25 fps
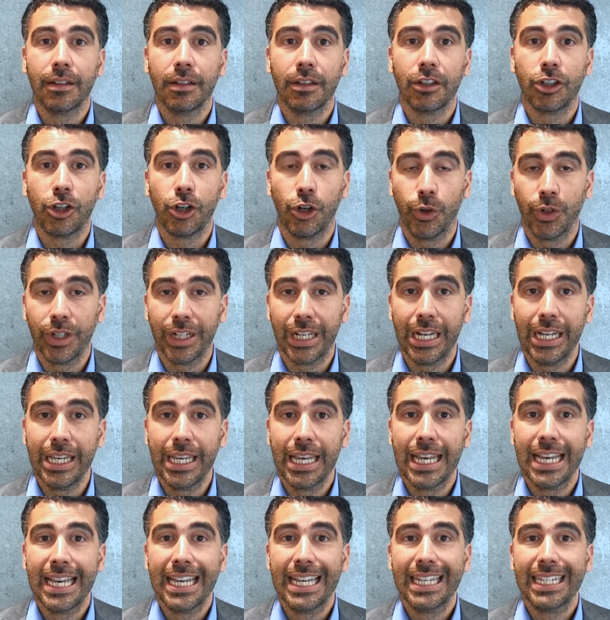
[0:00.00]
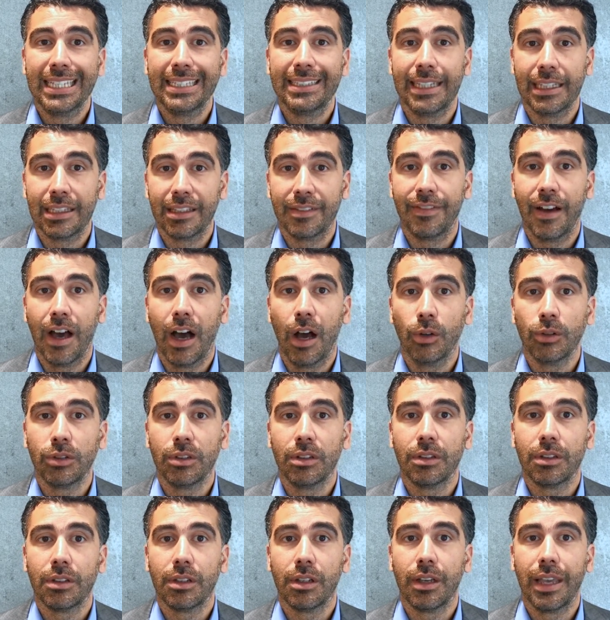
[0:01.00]
Currently,
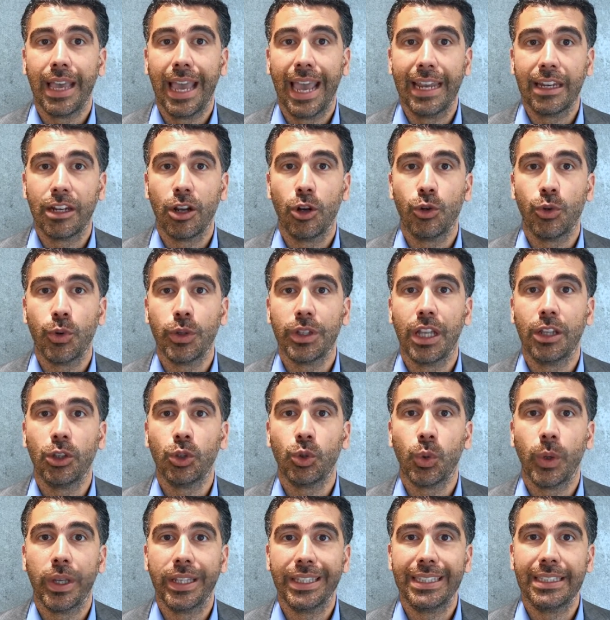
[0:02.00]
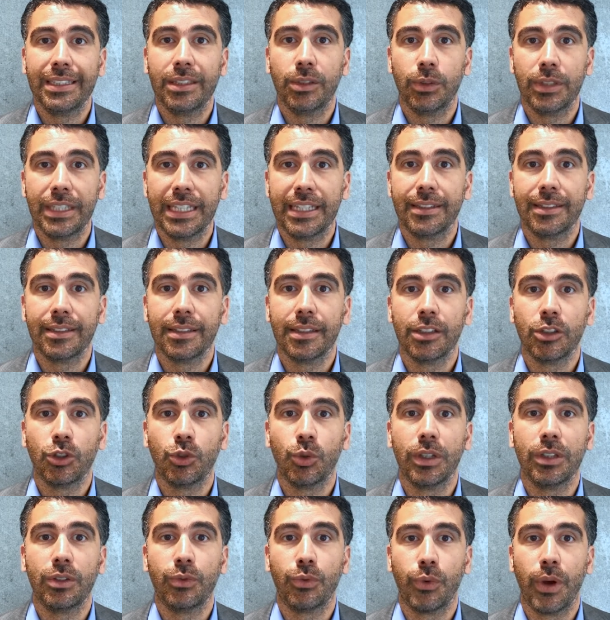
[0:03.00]
6,826
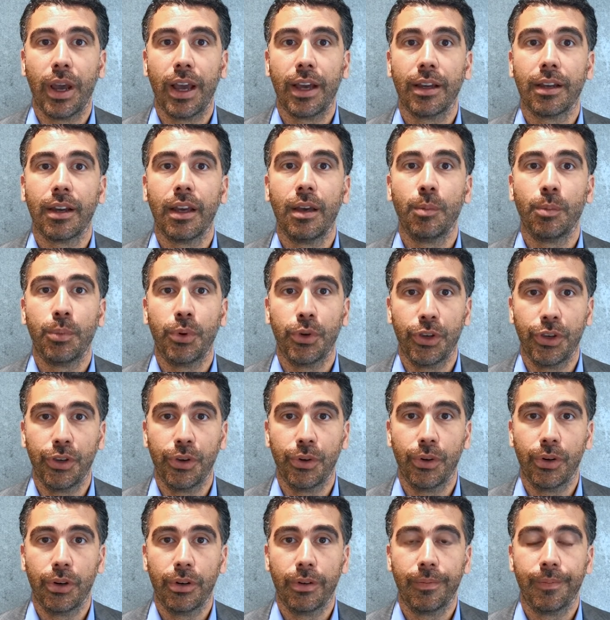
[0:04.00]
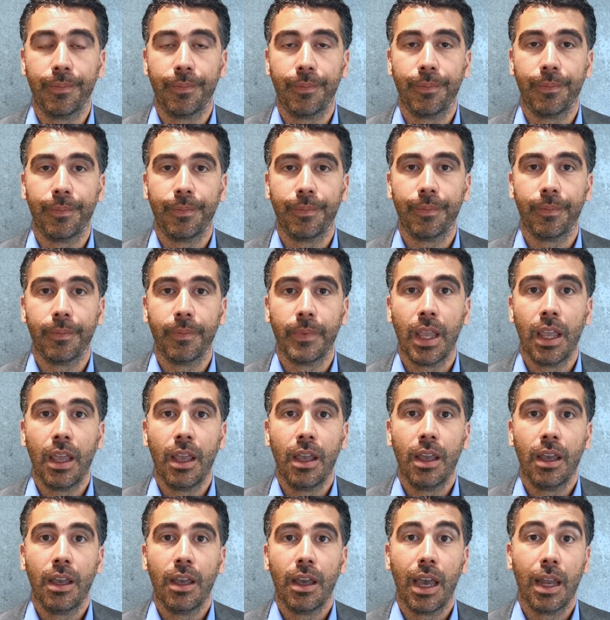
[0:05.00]
Swiss franc per year.
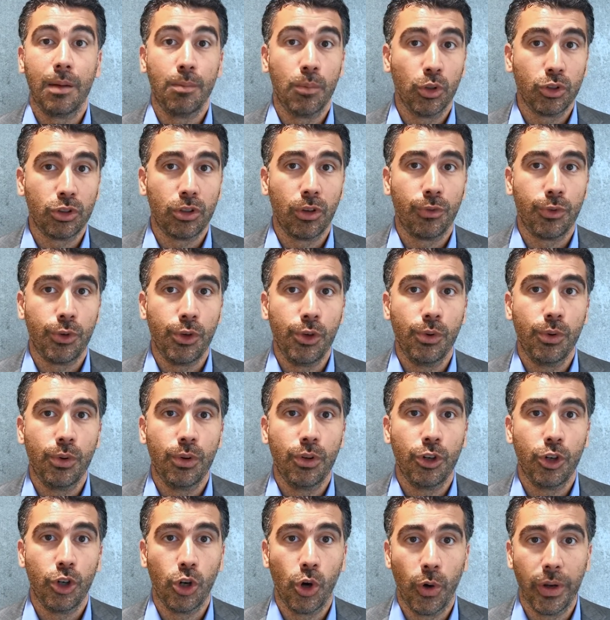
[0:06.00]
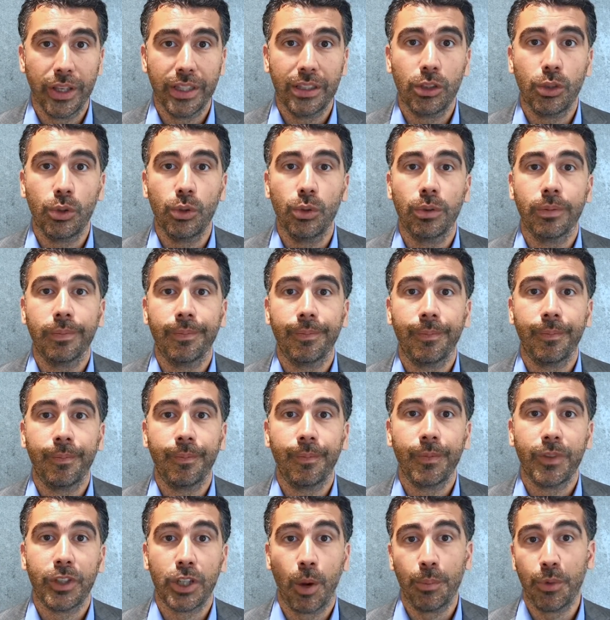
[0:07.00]
And most of you know it too.
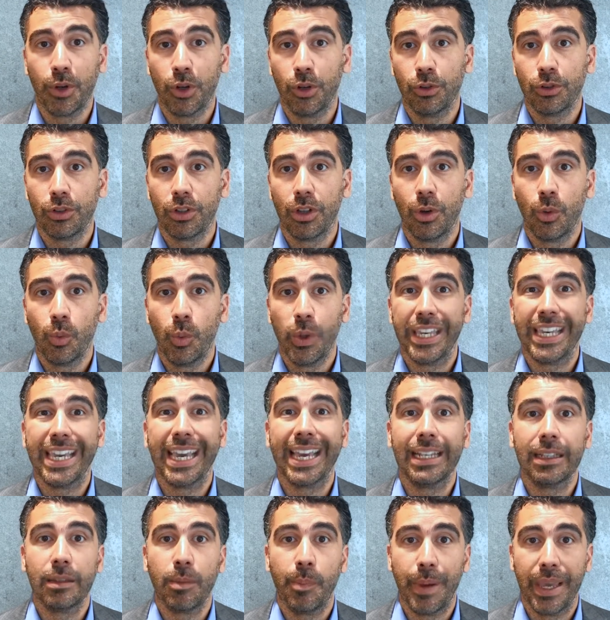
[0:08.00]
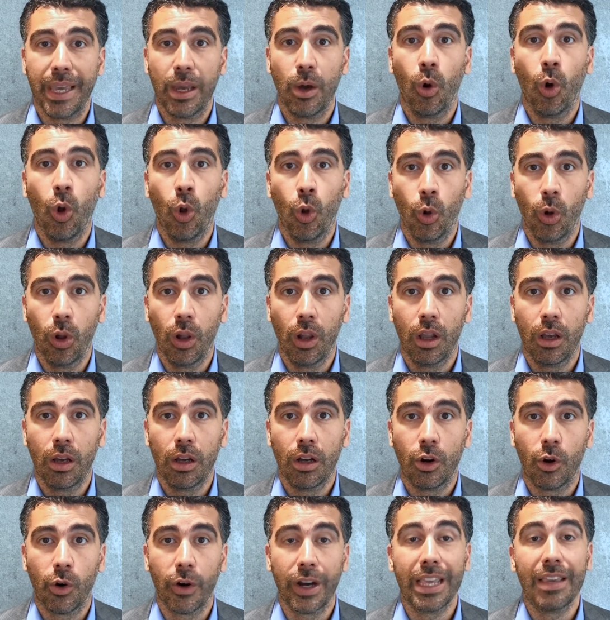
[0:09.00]
Some years, we can't pay all
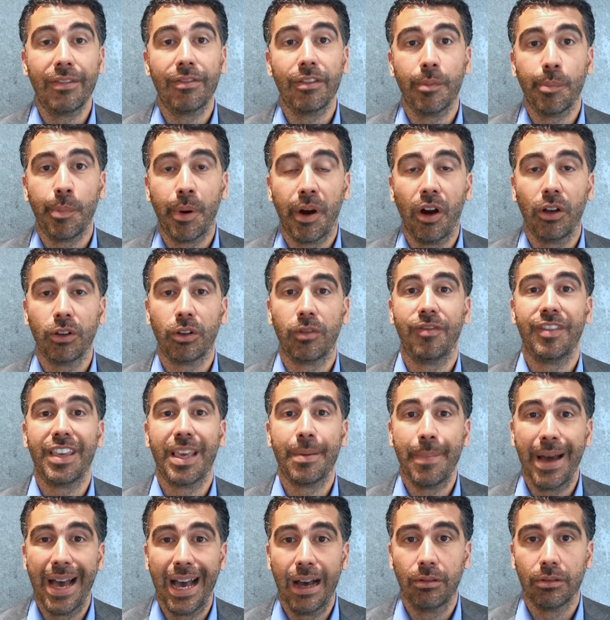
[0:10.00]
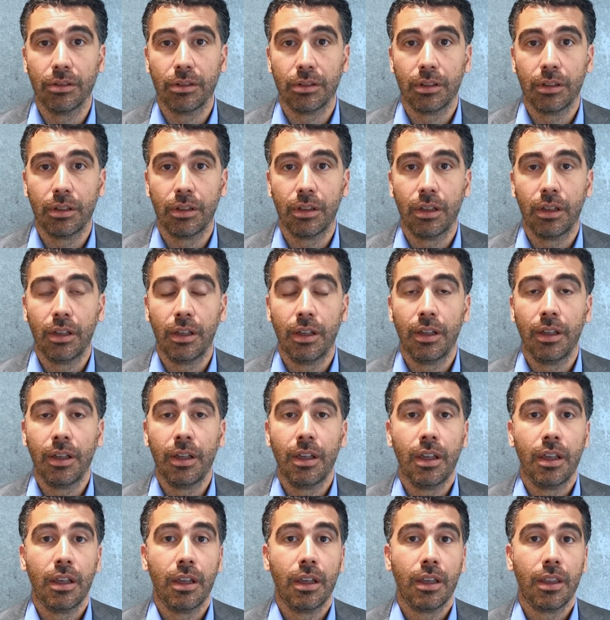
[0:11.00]
or even part of the amount.
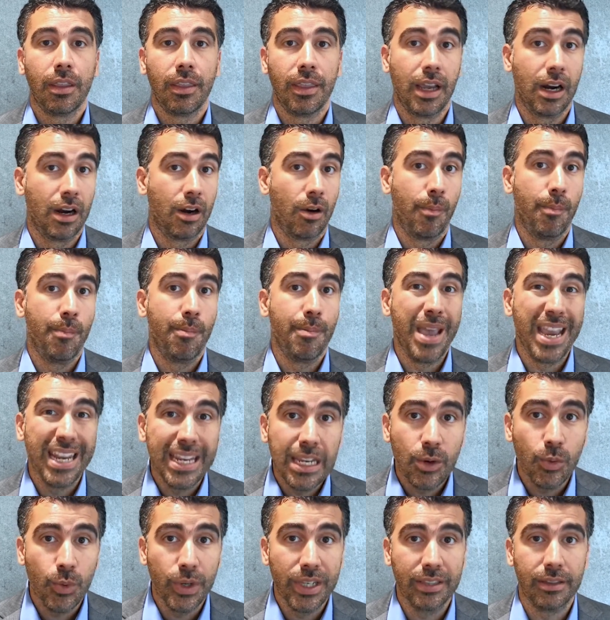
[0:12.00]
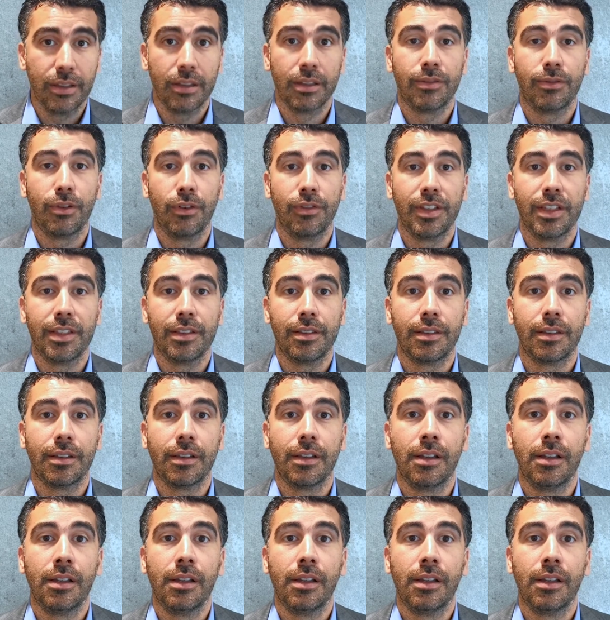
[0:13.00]
There are many reasons for this.